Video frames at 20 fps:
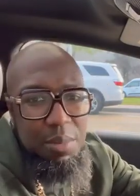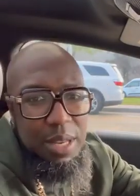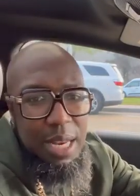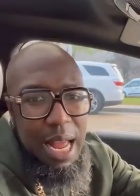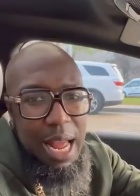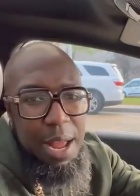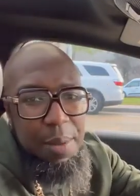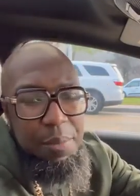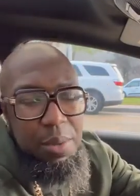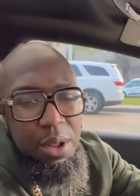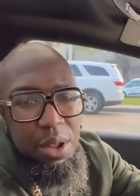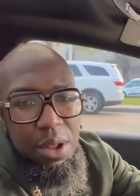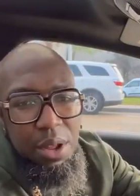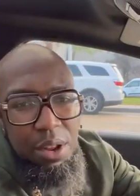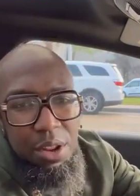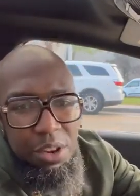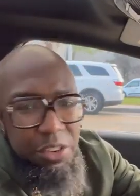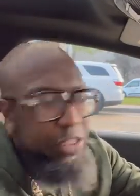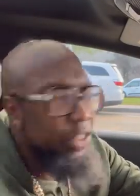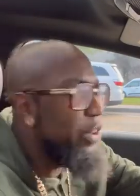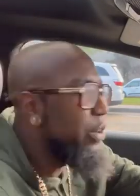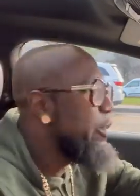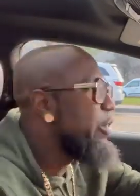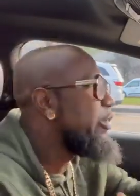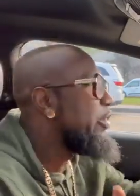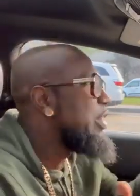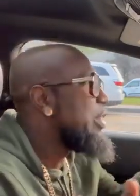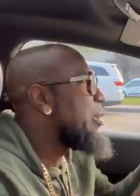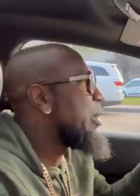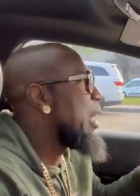time, she
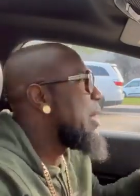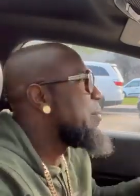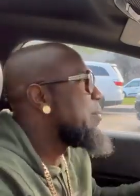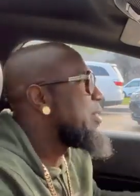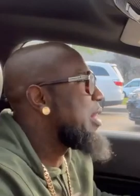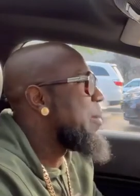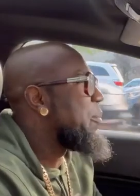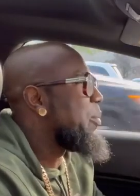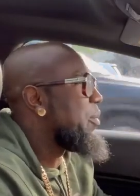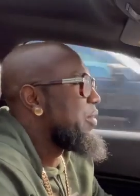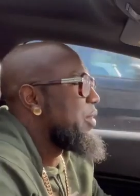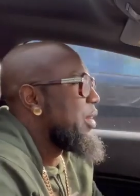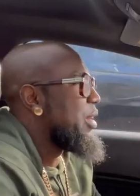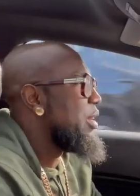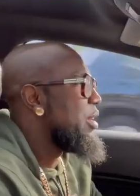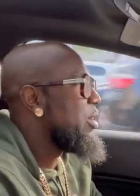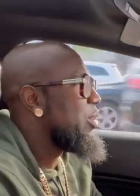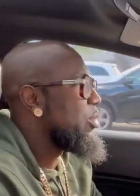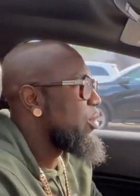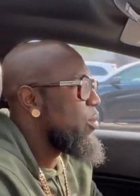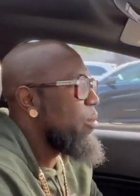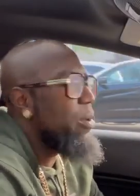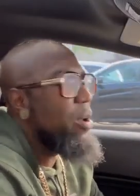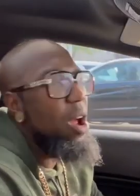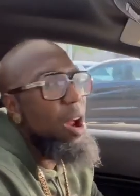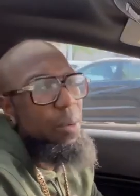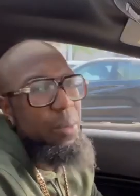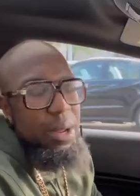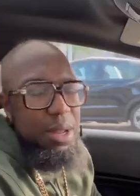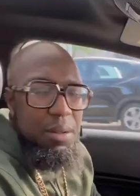usually comes up with a, so what
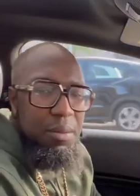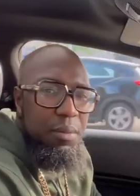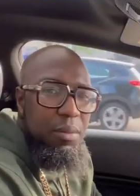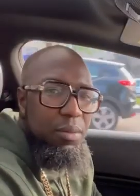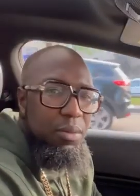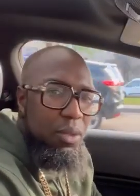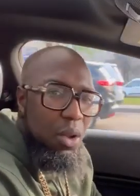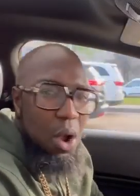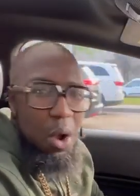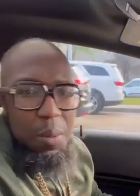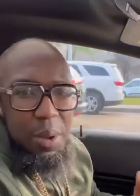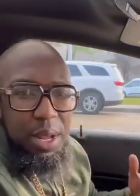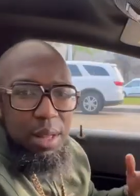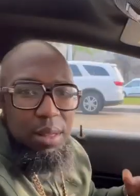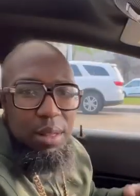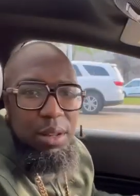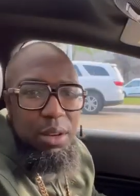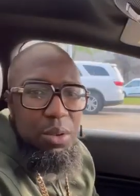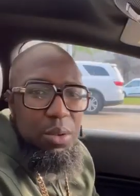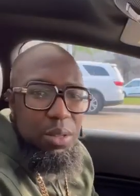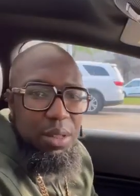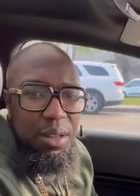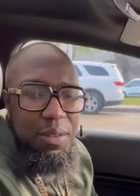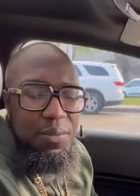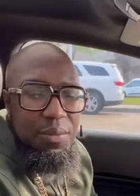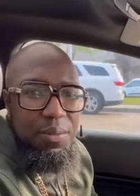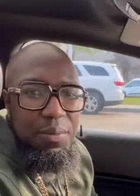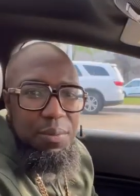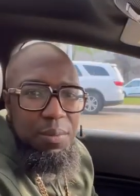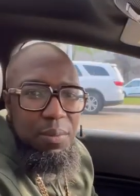are we? Are we
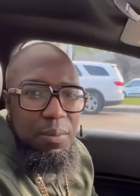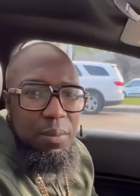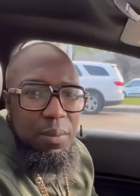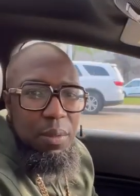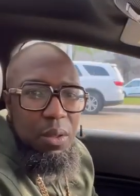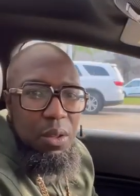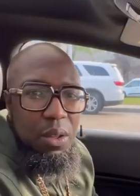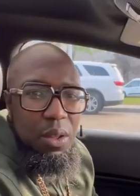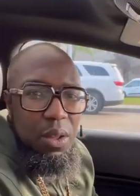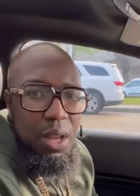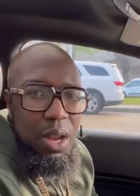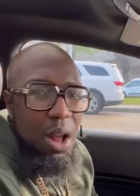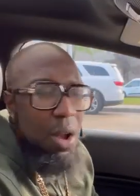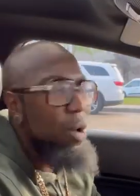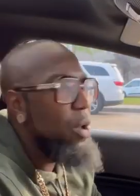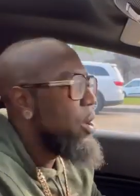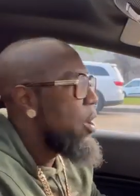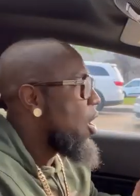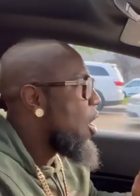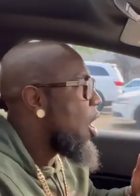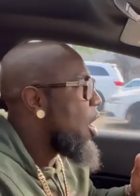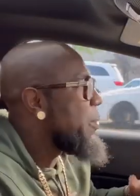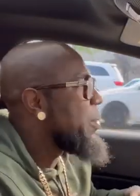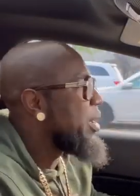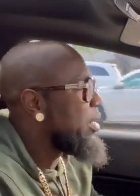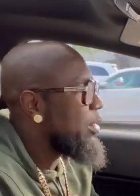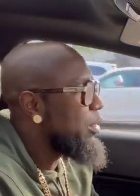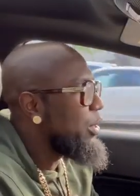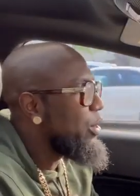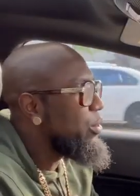exclusive? You know, are we
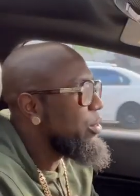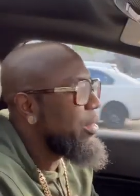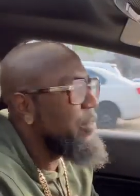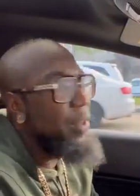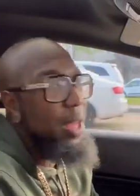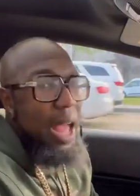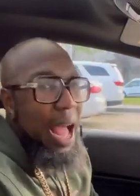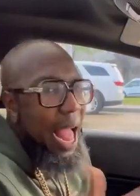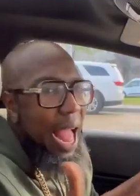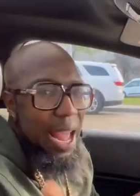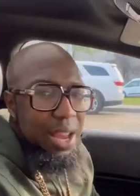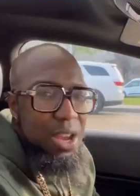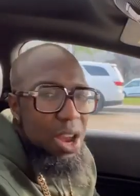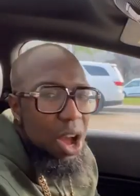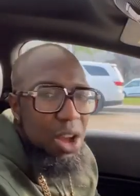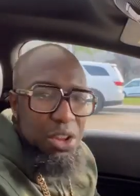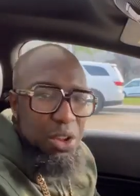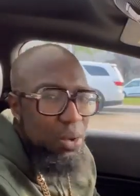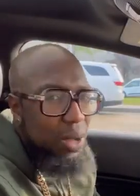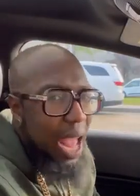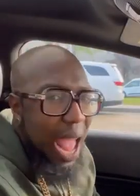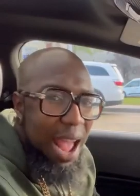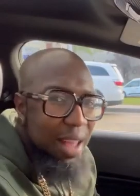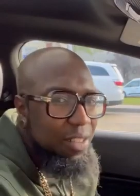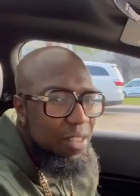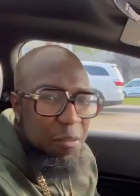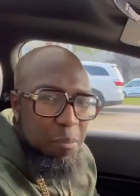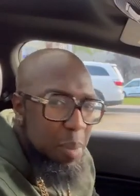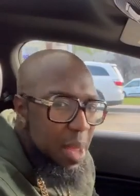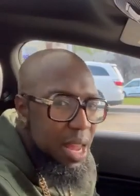exclusive? I know you guys
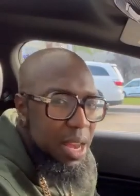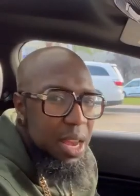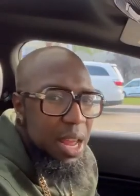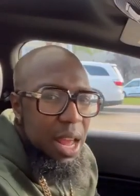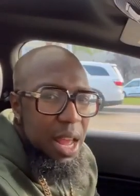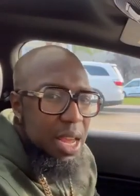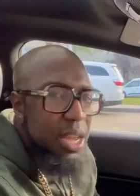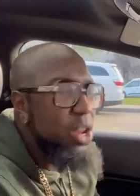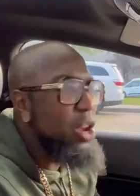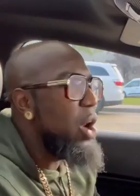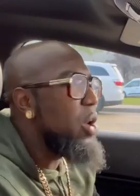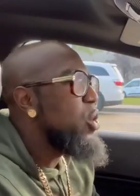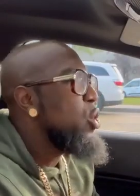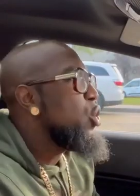have been, you know,